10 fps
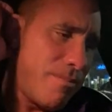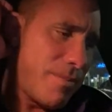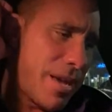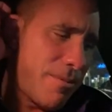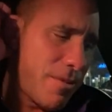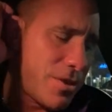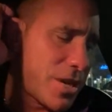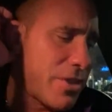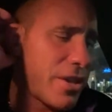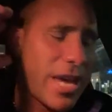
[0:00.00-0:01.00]
And for
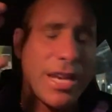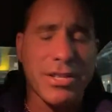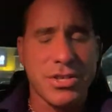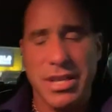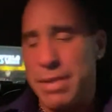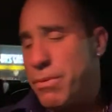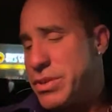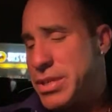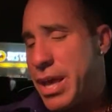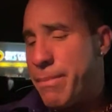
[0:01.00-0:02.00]
Jonathan Gannon, just keep all these
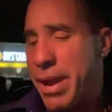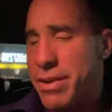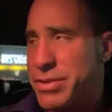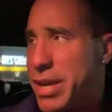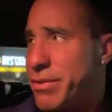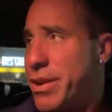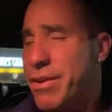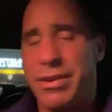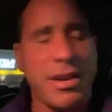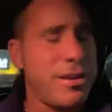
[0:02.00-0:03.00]
linebackers out there
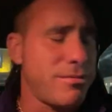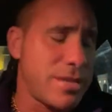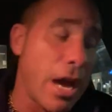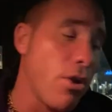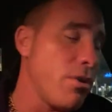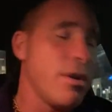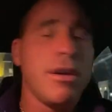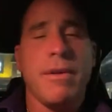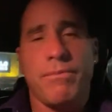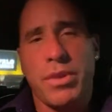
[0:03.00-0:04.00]
and
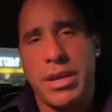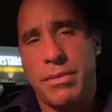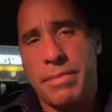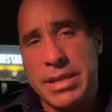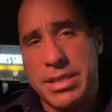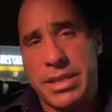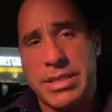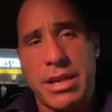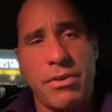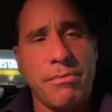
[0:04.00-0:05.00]
basically
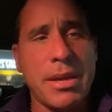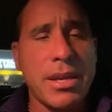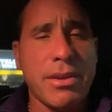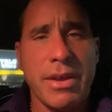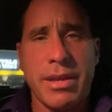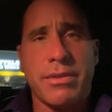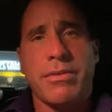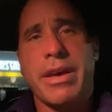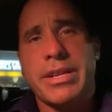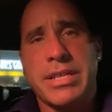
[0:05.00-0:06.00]
tell the media that they're
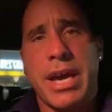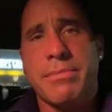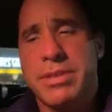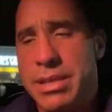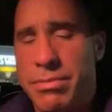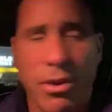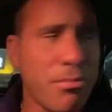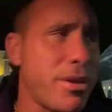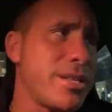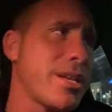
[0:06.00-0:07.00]
not a dime team. They don't
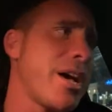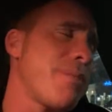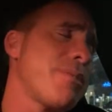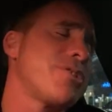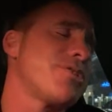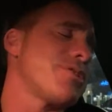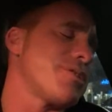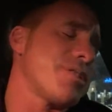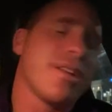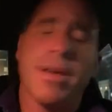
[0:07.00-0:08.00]
play dime. It's just,
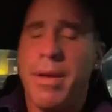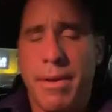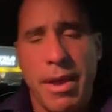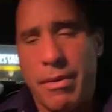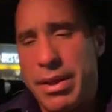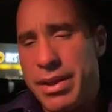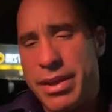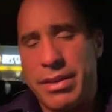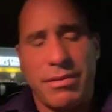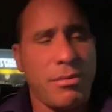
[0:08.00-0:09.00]

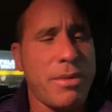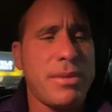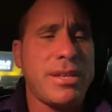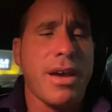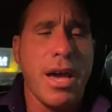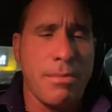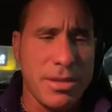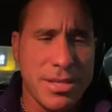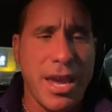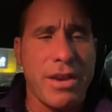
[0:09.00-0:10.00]
when I mean dime, it's
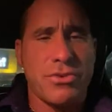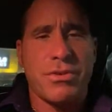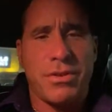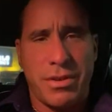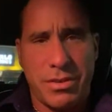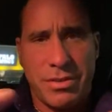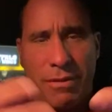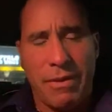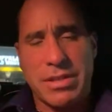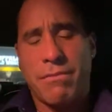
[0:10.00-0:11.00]
extra
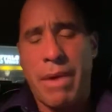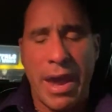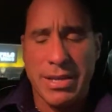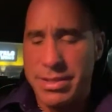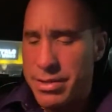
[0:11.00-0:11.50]
defensive backs